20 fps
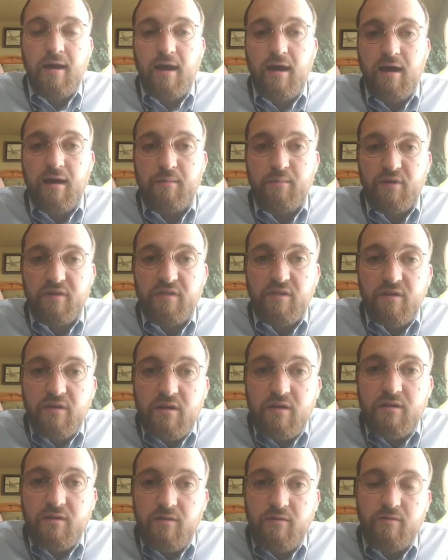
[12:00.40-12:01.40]
But the
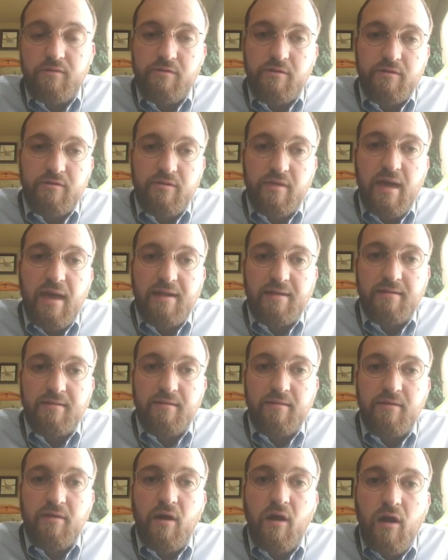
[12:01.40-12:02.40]
good news is that
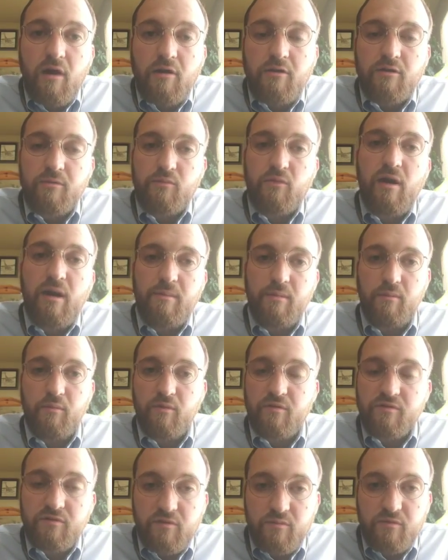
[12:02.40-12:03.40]
the harder problem
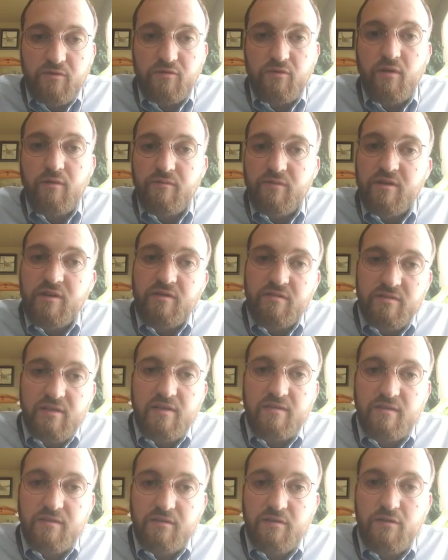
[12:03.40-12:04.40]
was to resolve the
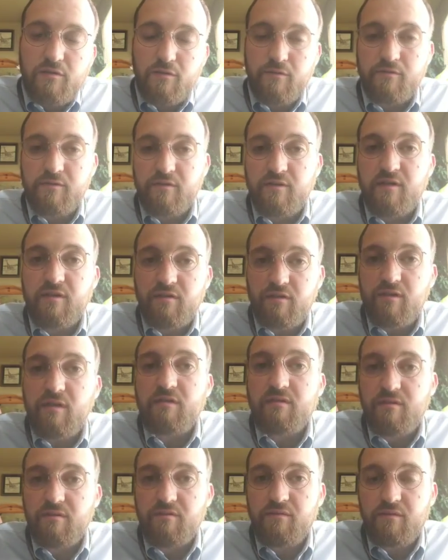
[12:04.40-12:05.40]
consensus issues and the
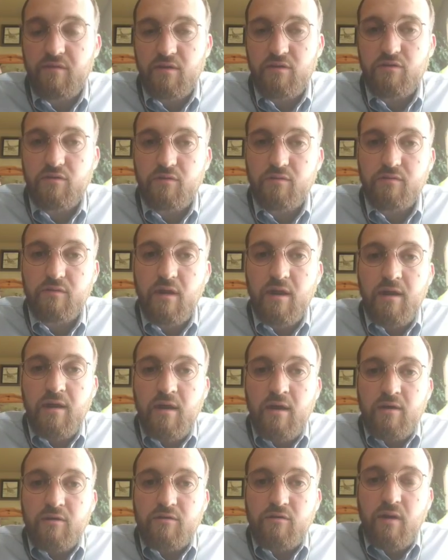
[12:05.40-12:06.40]
incentive issues.
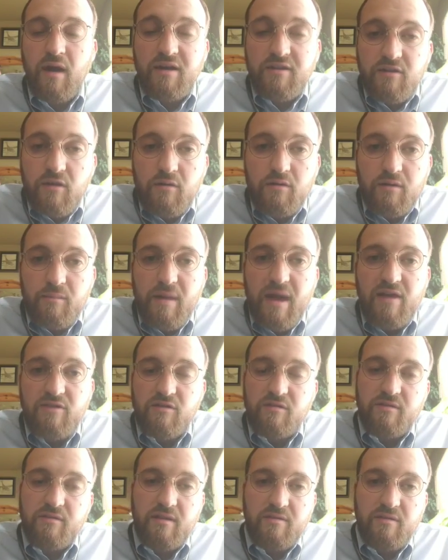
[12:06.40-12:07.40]
So I don't
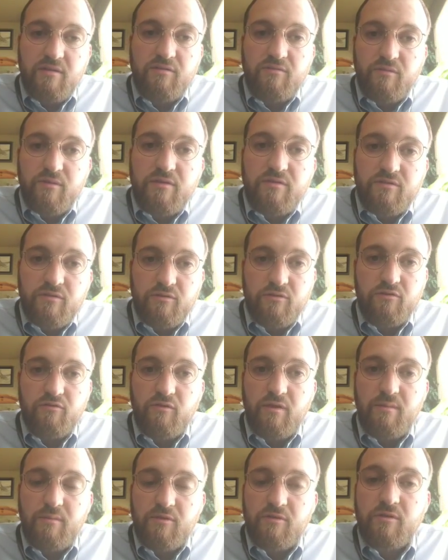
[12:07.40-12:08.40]
imagine that this research
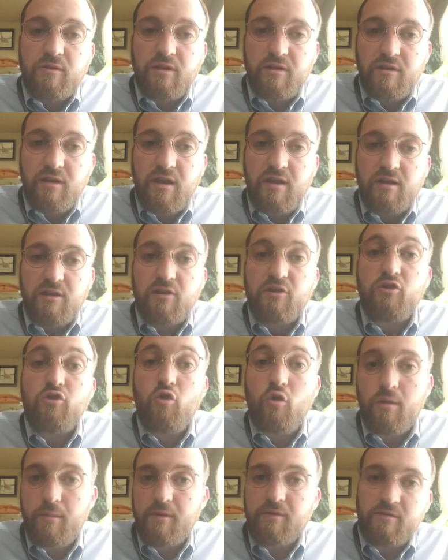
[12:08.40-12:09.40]
stream is going to take an
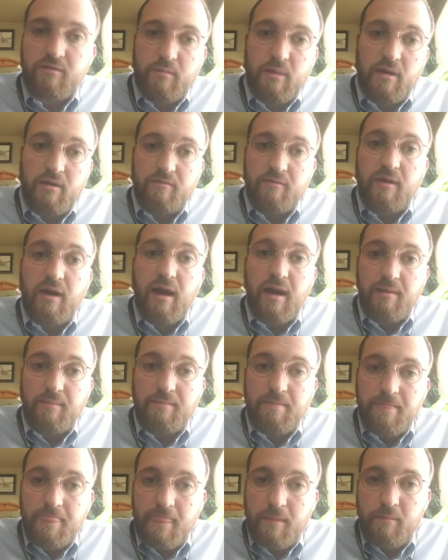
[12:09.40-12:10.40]
enormous amount of time.
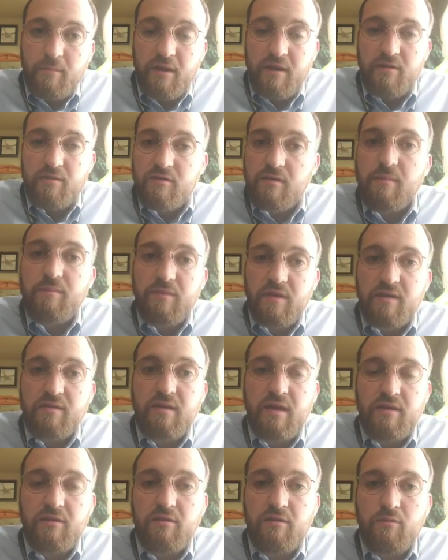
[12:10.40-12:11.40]
But it's something
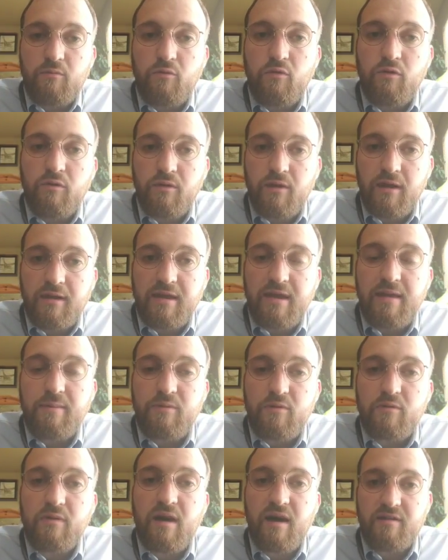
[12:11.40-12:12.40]
that we'll
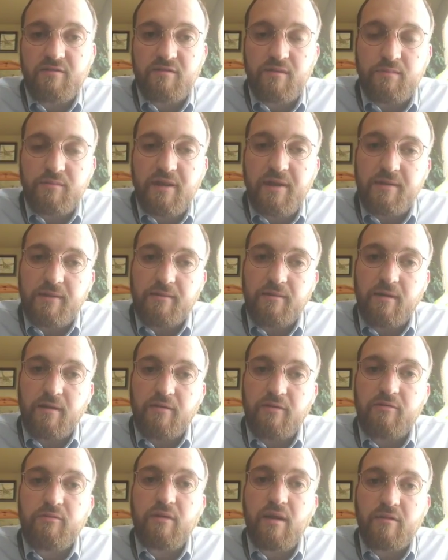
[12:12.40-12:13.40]
keep you guys updated
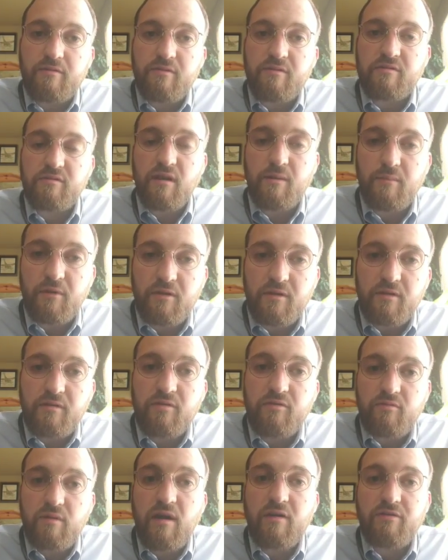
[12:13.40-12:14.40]
on throughout the summer
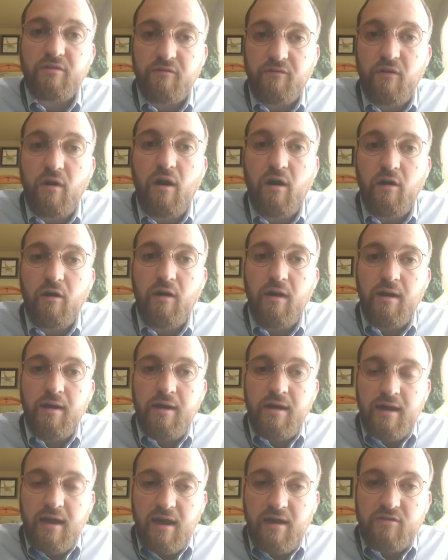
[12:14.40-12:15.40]
and throughout the fall
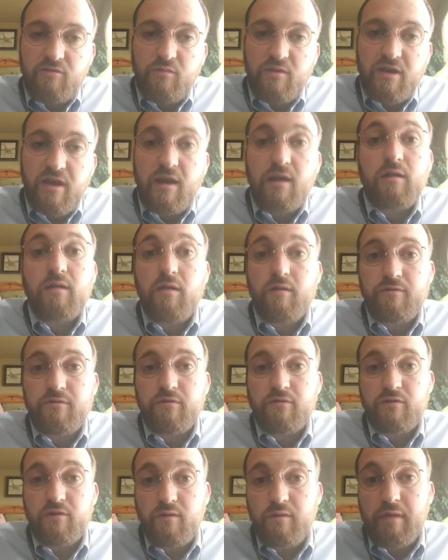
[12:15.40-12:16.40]
as we get
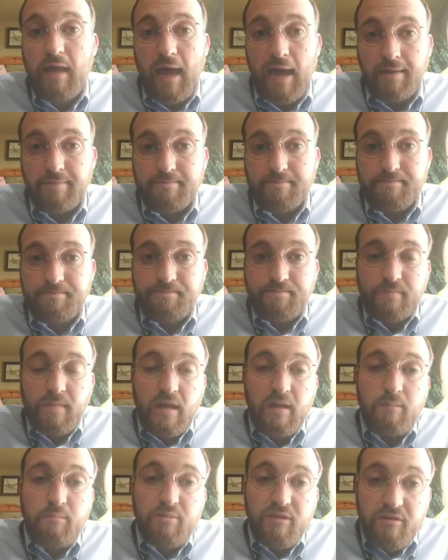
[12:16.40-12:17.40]
closer to that.
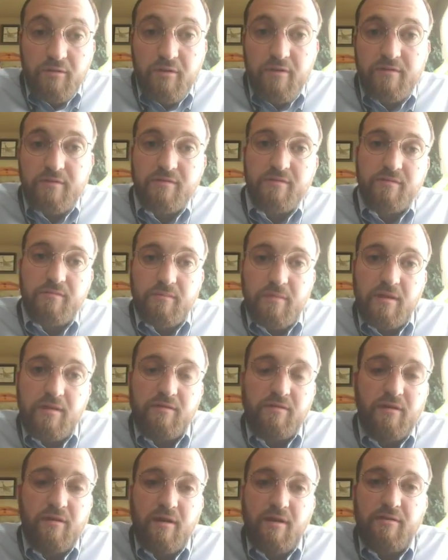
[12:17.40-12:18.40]
Plutus
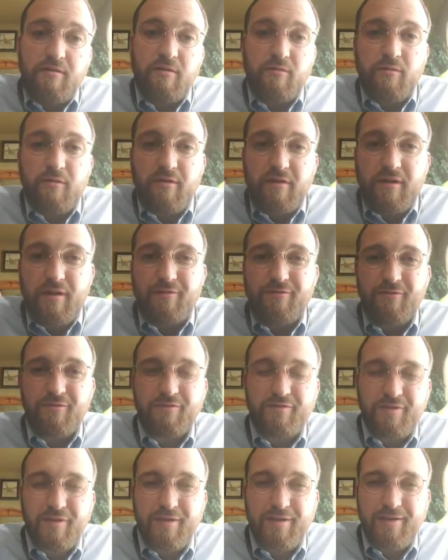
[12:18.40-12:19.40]
is our other really
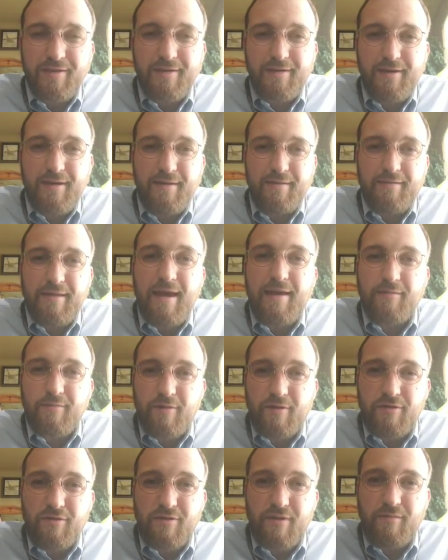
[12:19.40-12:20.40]
interesting
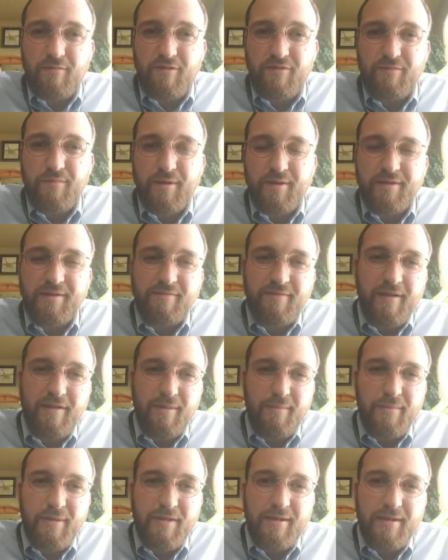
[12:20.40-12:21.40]
language that we've been
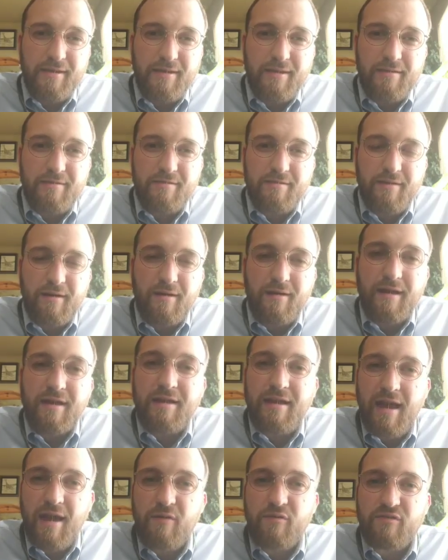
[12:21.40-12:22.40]
developing, and it's our
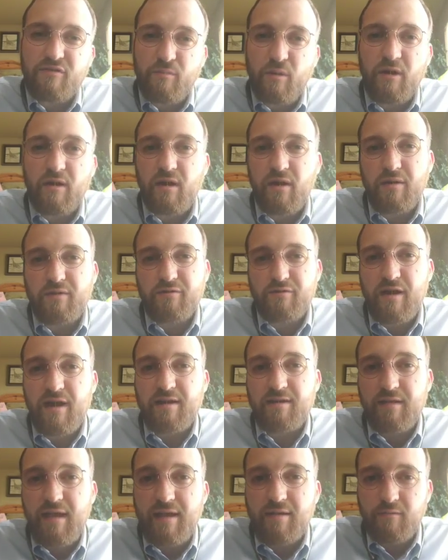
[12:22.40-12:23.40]
in-house smart
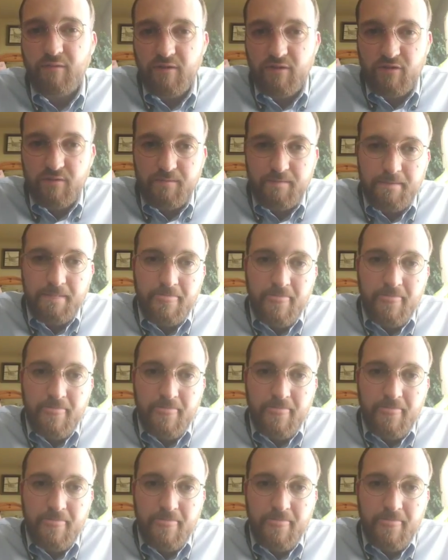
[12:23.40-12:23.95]
contract language.